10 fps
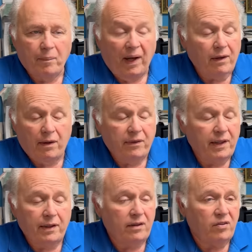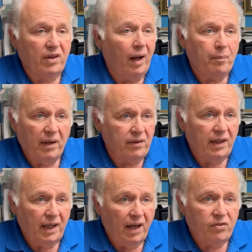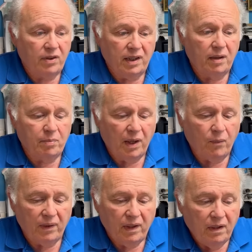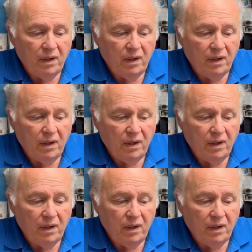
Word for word: I don't think you're going to stop. I think it has to keep going.